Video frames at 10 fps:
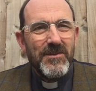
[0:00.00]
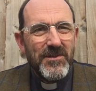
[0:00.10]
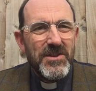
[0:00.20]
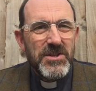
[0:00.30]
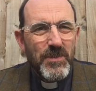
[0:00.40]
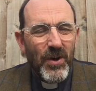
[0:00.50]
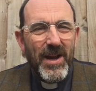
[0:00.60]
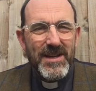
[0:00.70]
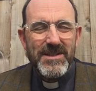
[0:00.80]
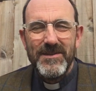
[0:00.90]
this
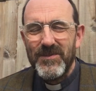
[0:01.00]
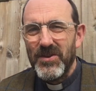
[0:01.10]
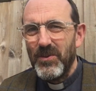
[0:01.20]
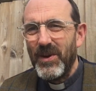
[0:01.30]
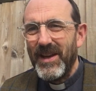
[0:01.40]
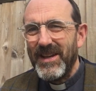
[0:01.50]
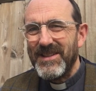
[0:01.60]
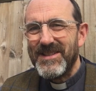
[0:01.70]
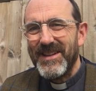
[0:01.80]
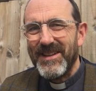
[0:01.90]
bread that we
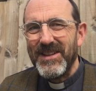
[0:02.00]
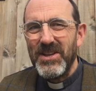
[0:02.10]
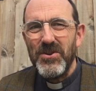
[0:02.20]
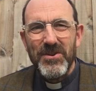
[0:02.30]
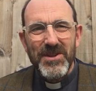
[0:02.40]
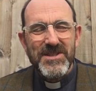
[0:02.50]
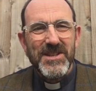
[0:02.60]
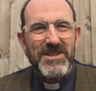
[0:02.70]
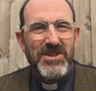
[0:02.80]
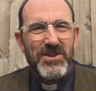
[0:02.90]
eat at the Eucharist
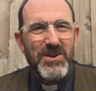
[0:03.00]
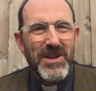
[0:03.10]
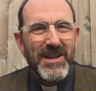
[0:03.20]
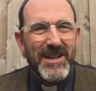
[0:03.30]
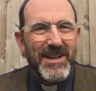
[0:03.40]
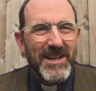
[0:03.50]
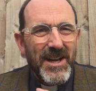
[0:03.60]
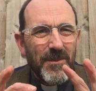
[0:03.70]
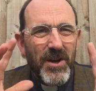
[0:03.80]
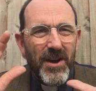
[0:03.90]
into
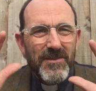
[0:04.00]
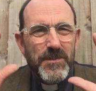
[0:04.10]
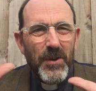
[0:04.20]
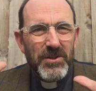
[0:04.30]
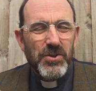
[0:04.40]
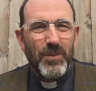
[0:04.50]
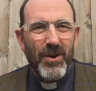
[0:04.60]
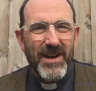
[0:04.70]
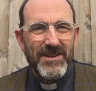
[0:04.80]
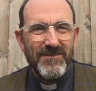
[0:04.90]
some kind of spiritual
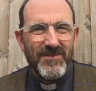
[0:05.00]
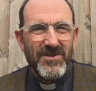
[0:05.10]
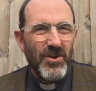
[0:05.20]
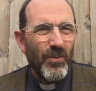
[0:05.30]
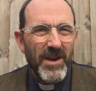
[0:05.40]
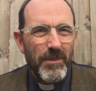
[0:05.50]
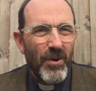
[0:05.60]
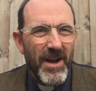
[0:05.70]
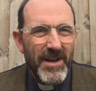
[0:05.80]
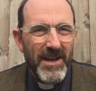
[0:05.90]
bread. It's not really
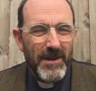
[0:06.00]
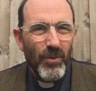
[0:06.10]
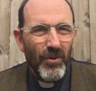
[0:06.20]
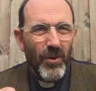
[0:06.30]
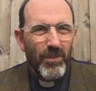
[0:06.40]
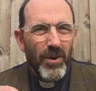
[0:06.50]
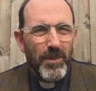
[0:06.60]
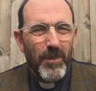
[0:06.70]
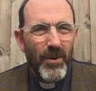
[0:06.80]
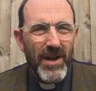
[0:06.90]
bread anymore, not
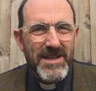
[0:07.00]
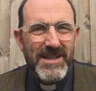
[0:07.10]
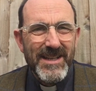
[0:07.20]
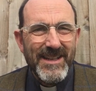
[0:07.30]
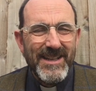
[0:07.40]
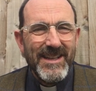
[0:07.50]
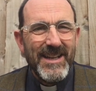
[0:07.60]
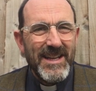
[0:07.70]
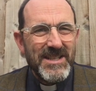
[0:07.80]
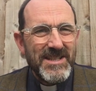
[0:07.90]
proper bread.
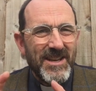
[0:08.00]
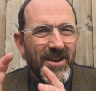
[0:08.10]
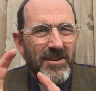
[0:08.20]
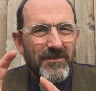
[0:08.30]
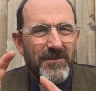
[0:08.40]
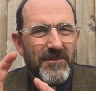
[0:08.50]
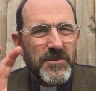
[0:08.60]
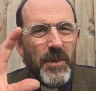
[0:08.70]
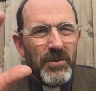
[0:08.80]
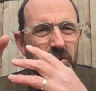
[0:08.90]
It's kind of
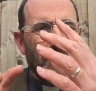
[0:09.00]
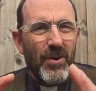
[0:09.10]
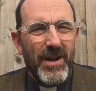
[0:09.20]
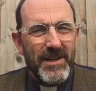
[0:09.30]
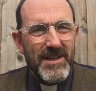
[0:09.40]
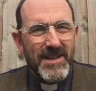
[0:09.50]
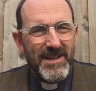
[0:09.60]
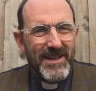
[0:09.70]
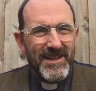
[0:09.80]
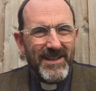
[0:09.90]
spiritual bread.
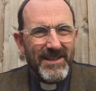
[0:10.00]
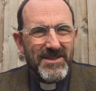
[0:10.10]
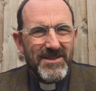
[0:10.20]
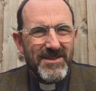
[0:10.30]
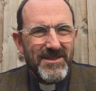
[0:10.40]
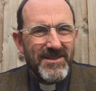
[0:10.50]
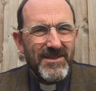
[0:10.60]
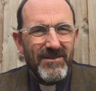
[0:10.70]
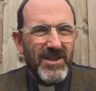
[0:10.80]
It's